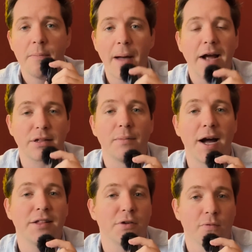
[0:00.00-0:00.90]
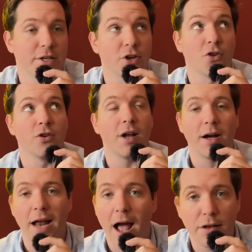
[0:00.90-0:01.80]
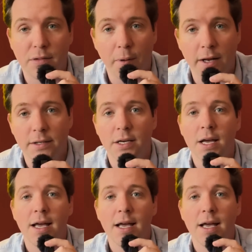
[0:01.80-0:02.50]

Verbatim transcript: maximize your return on ad spend.